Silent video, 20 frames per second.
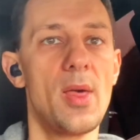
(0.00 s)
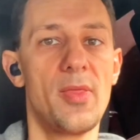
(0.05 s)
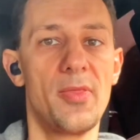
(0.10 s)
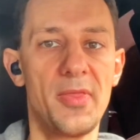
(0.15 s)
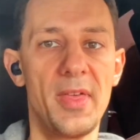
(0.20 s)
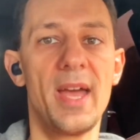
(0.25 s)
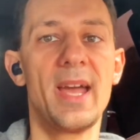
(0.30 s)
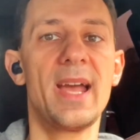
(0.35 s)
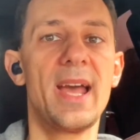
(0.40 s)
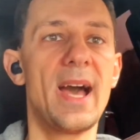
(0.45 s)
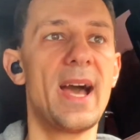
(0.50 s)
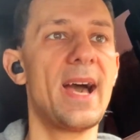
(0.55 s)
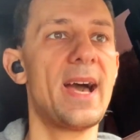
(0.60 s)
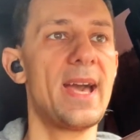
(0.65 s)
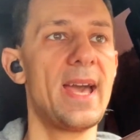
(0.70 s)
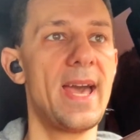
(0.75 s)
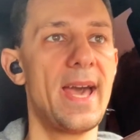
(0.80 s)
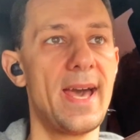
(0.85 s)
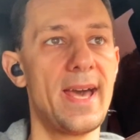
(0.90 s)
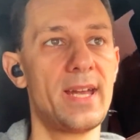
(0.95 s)
That
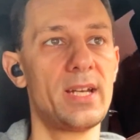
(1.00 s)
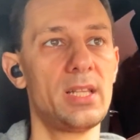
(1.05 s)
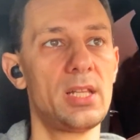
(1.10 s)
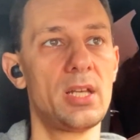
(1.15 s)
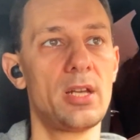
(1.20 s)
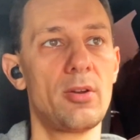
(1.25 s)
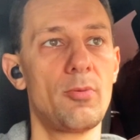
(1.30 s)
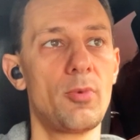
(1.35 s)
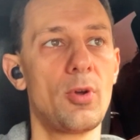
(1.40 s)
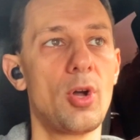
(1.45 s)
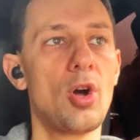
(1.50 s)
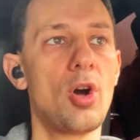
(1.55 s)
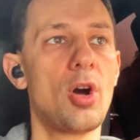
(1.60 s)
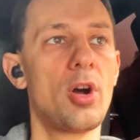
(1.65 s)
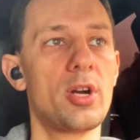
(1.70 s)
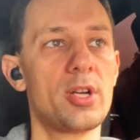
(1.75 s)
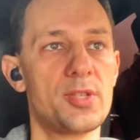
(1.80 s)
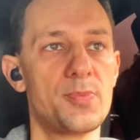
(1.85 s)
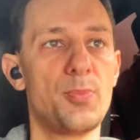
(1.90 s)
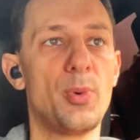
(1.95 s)
guy had a lot of
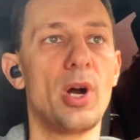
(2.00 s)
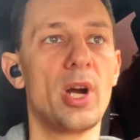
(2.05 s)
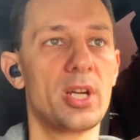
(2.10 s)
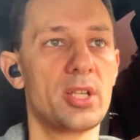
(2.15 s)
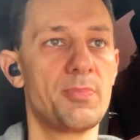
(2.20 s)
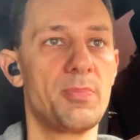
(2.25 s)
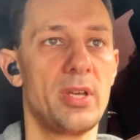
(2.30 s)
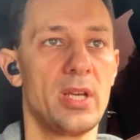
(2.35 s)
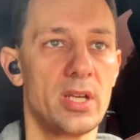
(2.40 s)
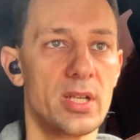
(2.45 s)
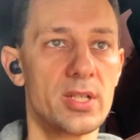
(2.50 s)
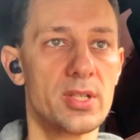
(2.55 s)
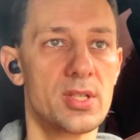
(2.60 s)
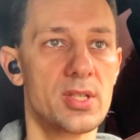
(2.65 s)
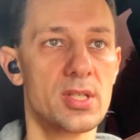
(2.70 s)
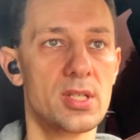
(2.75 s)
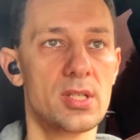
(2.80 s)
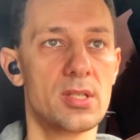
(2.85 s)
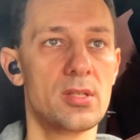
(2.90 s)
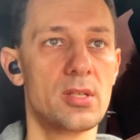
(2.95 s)
cars parked
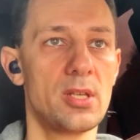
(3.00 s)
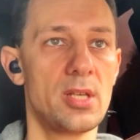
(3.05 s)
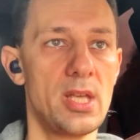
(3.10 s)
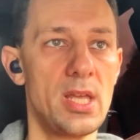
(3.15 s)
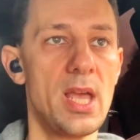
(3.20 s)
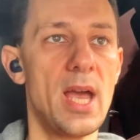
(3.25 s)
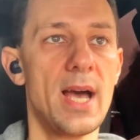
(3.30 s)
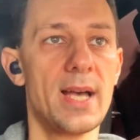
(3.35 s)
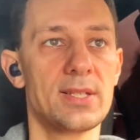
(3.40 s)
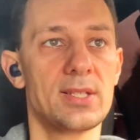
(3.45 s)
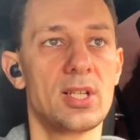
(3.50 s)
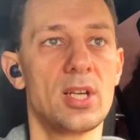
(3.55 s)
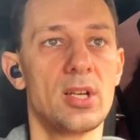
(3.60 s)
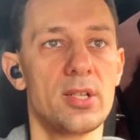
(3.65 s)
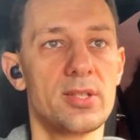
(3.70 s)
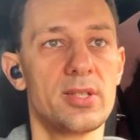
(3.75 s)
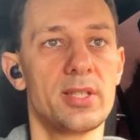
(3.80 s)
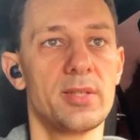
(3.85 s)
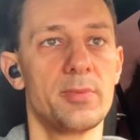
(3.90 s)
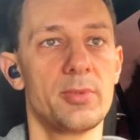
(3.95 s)
because he has
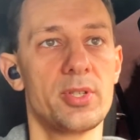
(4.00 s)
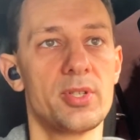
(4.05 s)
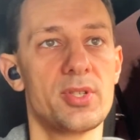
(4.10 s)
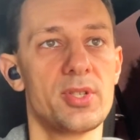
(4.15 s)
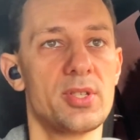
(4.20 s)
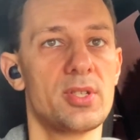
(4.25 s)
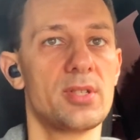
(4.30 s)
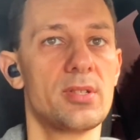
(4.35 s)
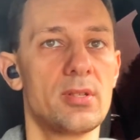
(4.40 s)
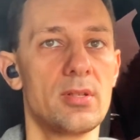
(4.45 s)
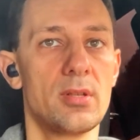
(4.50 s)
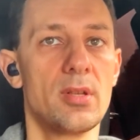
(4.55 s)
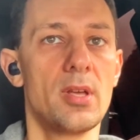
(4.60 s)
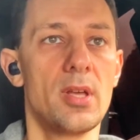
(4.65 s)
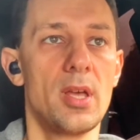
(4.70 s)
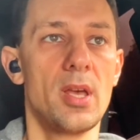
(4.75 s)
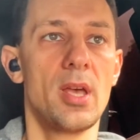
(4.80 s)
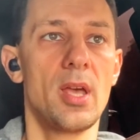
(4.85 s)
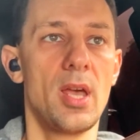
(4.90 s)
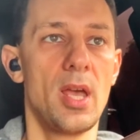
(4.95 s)
customers
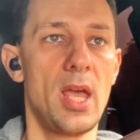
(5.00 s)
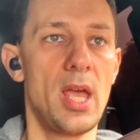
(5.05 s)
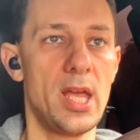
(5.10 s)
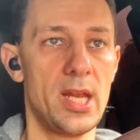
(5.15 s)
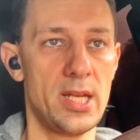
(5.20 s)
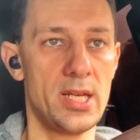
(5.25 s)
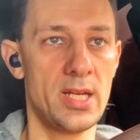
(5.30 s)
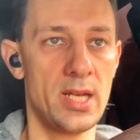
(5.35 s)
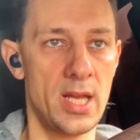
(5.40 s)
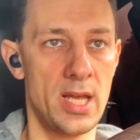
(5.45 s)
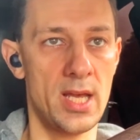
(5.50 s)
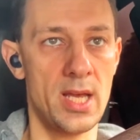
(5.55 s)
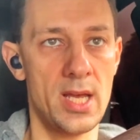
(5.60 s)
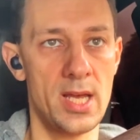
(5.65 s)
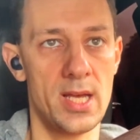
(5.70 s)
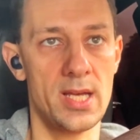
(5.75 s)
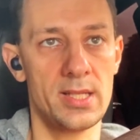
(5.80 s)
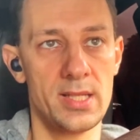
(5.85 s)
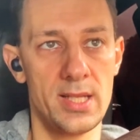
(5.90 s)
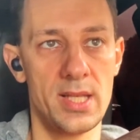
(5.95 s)
and
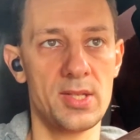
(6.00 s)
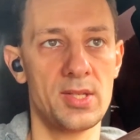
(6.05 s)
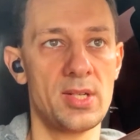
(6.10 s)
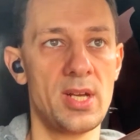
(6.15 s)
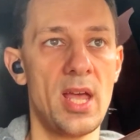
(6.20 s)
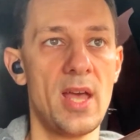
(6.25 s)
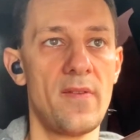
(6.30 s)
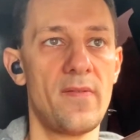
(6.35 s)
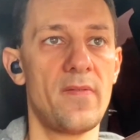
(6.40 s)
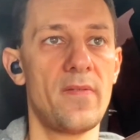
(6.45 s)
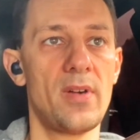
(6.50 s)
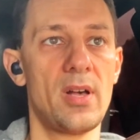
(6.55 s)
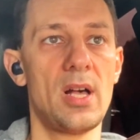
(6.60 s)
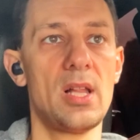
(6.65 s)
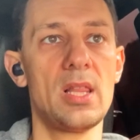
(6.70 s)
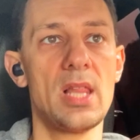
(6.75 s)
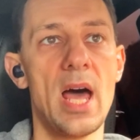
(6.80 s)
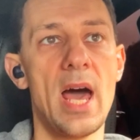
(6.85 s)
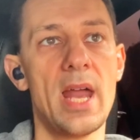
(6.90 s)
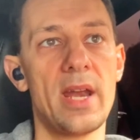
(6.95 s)
doesn't have
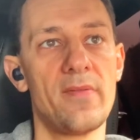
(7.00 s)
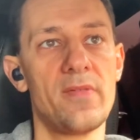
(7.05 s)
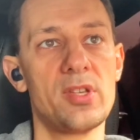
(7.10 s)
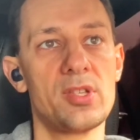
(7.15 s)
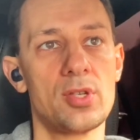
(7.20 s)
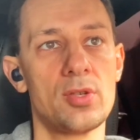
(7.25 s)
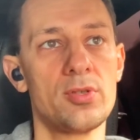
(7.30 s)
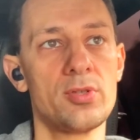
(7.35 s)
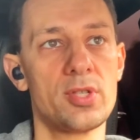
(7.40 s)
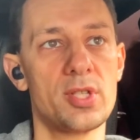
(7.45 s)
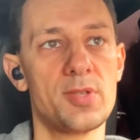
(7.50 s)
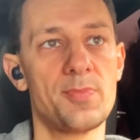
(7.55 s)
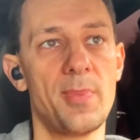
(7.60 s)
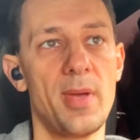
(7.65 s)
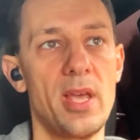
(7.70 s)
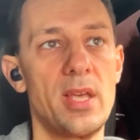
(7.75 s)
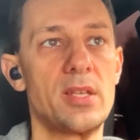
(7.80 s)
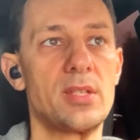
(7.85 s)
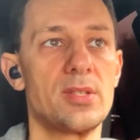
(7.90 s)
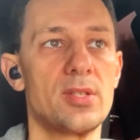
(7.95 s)
a lot of his own
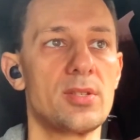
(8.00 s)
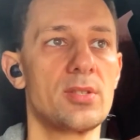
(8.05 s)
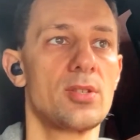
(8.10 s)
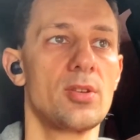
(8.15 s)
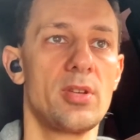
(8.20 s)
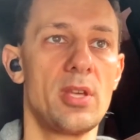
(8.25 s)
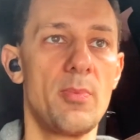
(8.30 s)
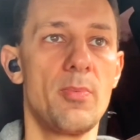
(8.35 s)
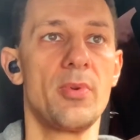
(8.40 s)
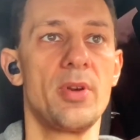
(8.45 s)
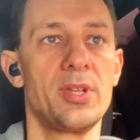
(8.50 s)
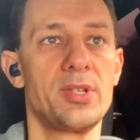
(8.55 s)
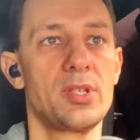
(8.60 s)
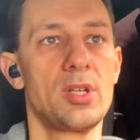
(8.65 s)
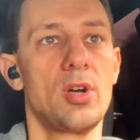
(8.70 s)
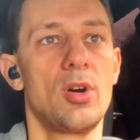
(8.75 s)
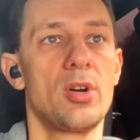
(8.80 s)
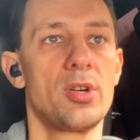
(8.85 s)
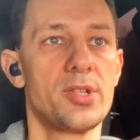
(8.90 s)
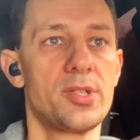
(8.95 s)
space, so he brings
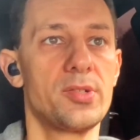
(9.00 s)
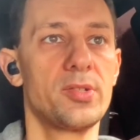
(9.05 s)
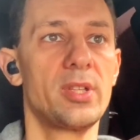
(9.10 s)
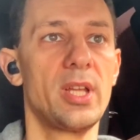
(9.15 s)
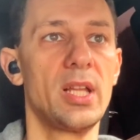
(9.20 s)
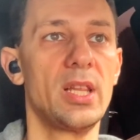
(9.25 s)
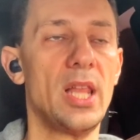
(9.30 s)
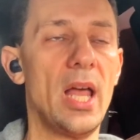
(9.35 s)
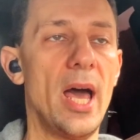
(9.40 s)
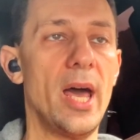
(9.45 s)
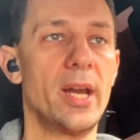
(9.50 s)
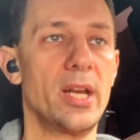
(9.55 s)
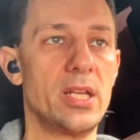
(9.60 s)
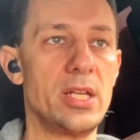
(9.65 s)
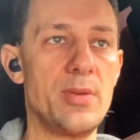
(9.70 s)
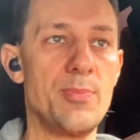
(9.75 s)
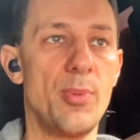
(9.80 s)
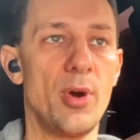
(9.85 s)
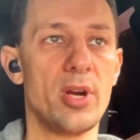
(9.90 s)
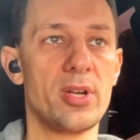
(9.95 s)
cars to that lot and
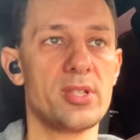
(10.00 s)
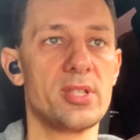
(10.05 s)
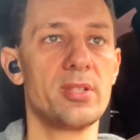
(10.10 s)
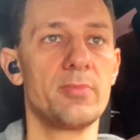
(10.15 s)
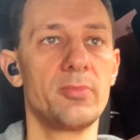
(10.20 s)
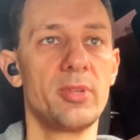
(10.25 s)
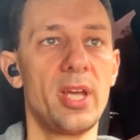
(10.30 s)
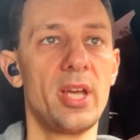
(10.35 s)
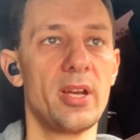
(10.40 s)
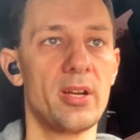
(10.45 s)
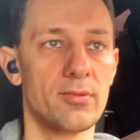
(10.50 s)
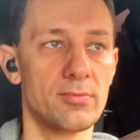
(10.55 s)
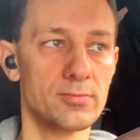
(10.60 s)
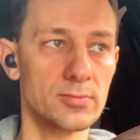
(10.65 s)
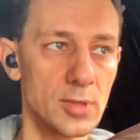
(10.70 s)
he parks them there.